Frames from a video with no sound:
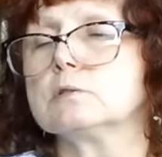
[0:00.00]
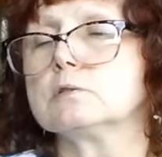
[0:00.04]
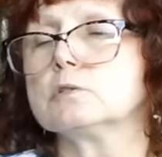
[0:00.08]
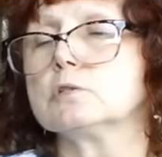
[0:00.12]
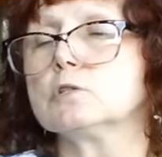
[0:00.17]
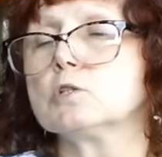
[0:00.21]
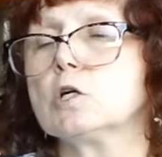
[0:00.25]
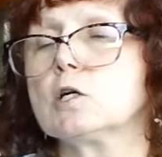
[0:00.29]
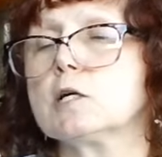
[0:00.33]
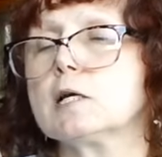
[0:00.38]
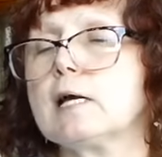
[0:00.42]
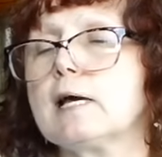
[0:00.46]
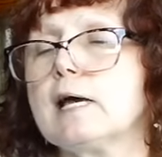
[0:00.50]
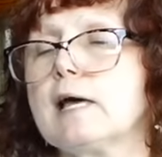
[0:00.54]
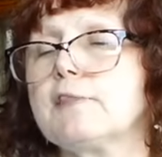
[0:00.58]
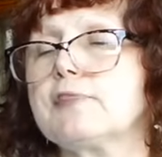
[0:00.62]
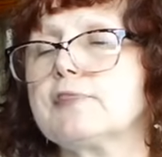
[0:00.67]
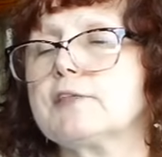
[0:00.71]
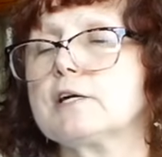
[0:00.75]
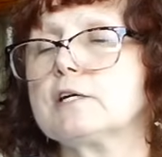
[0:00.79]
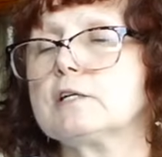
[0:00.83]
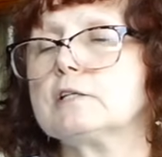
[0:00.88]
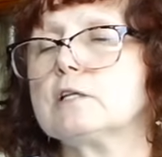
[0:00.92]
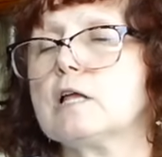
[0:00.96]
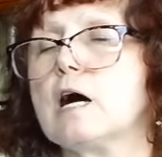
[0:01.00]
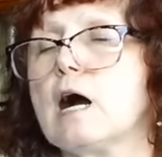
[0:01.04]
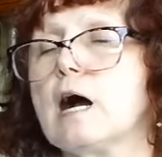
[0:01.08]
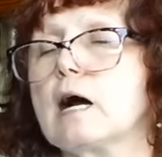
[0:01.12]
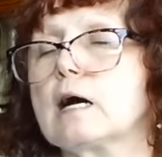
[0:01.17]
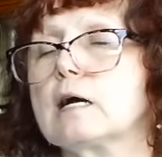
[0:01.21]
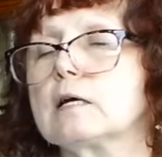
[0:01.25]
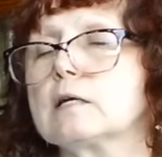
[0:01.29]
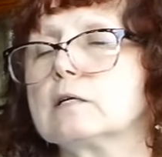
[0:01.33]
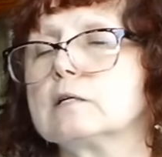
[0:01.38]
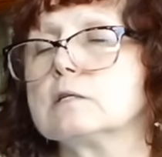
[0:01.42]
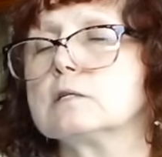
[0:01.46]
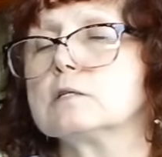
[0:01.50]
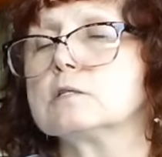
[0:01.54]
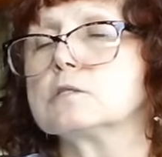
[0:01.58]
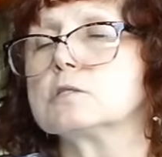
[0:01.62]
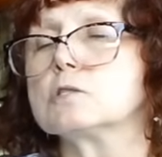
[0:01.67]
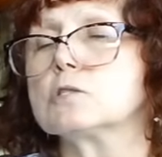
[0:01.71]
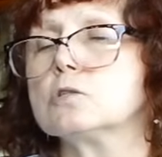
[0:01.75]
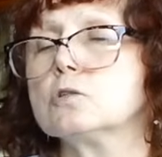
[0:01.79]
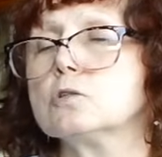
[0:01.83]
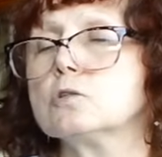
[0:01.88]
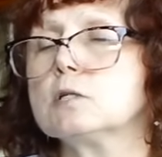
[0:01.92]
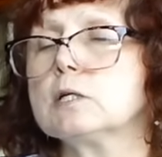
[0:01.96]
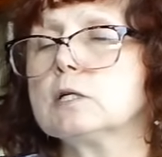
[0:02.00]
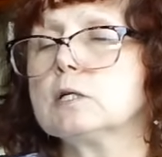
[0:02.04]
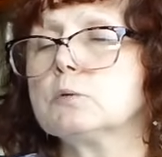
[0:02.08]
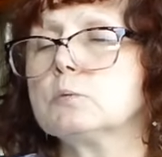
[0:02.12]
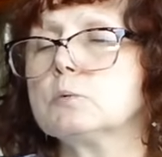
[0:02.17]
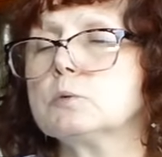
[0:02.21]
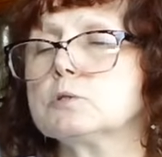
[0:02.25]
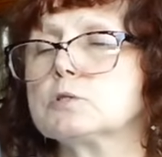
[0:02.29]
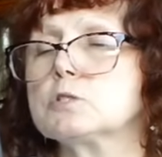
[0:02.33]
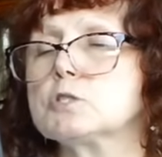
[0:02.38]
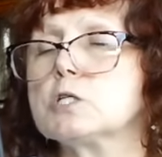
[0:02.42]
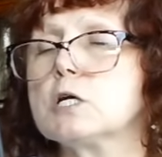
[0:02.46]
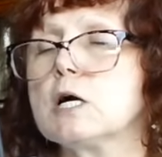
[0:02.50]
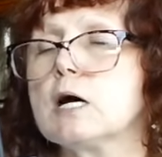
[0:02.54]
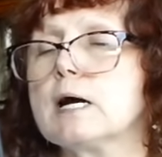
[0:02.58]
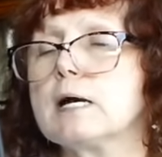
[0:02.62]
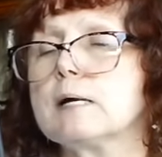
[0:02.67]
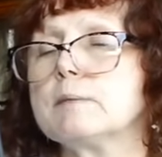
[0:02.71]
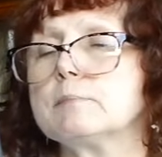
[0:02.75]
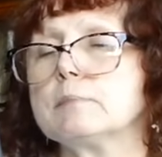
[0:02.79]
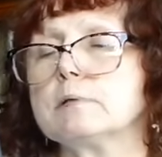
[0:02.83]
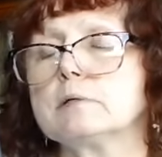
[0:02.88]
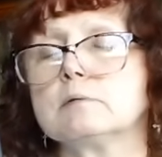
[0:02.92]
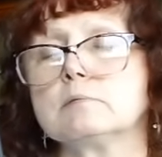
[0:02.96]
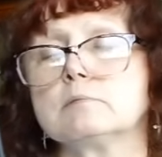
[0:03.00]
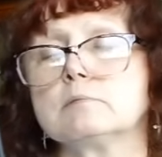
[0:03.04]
Look at the clock. Soon it will chime.